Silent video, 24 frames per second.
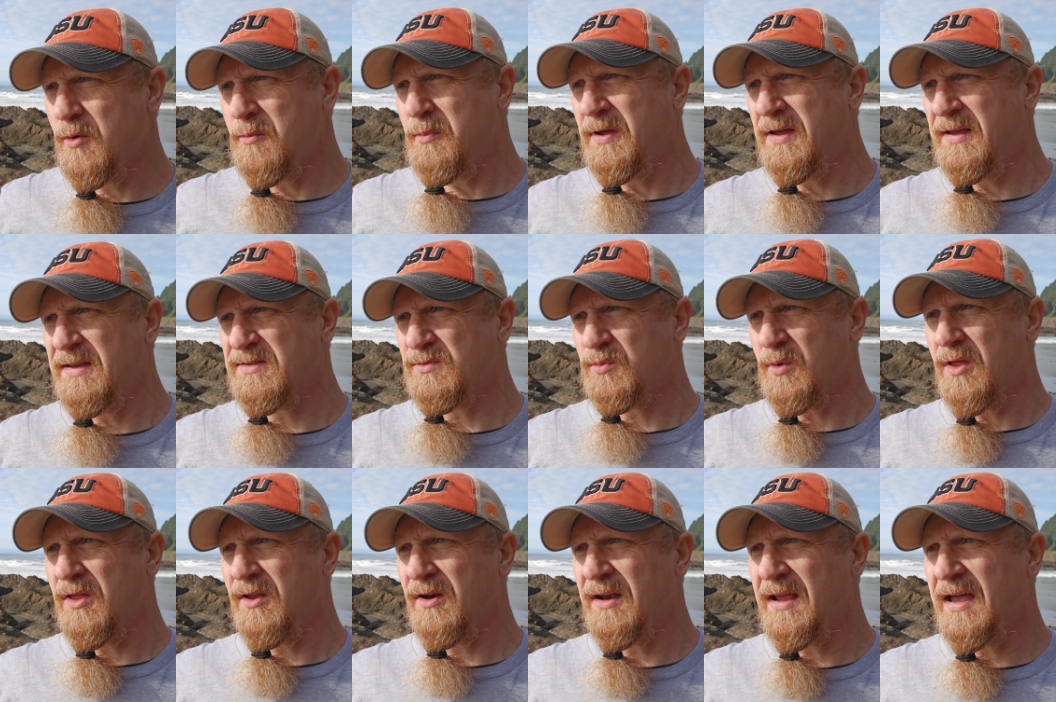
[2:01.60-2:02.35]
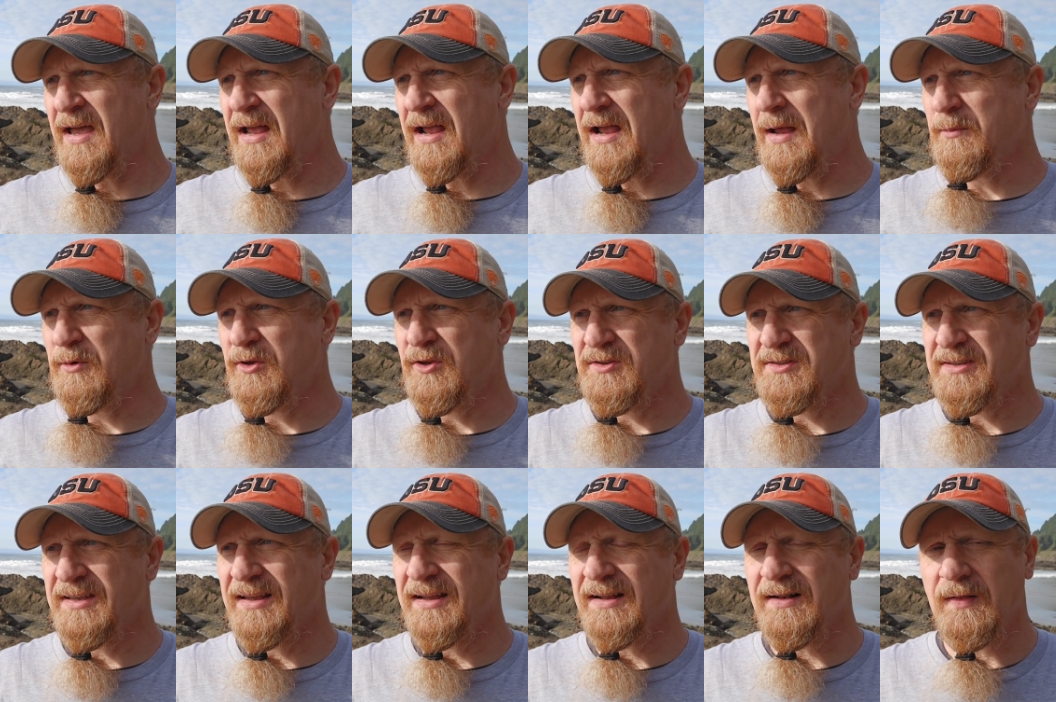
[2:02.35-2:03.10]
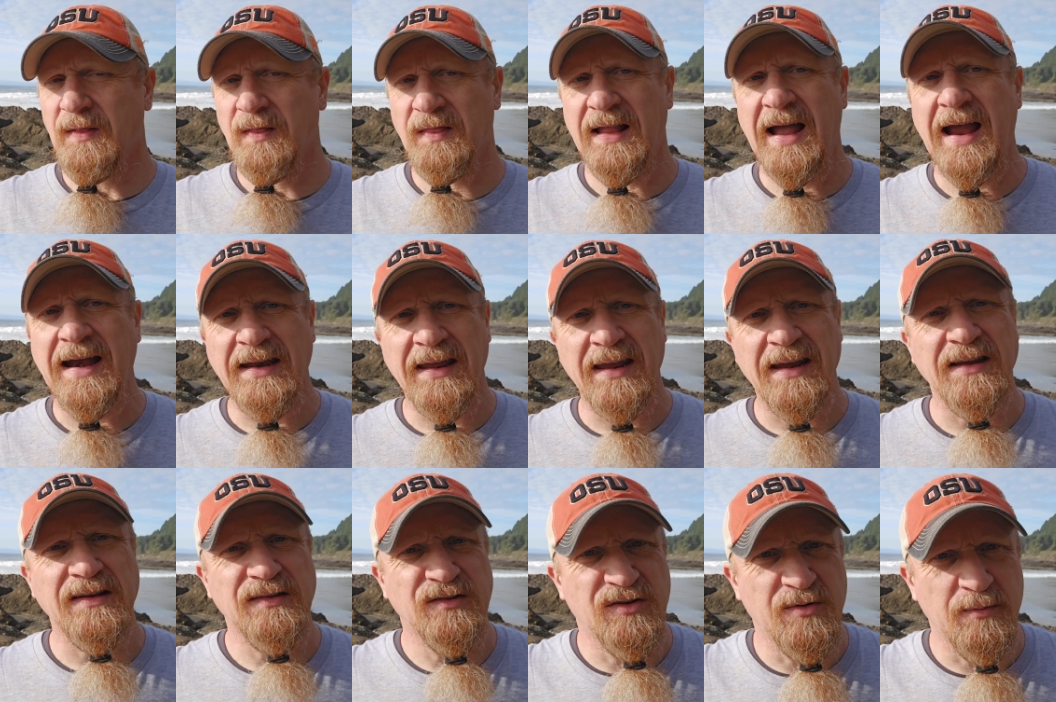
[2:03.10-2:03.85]
would be is whether or not I'm using
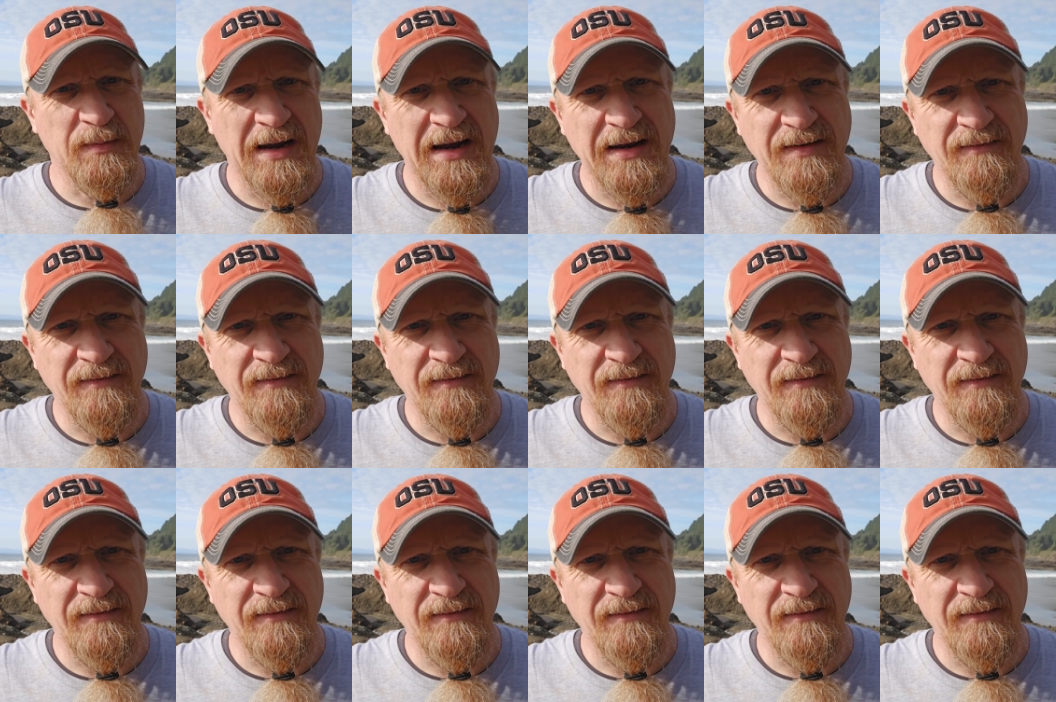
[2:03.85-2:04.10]
lighting to my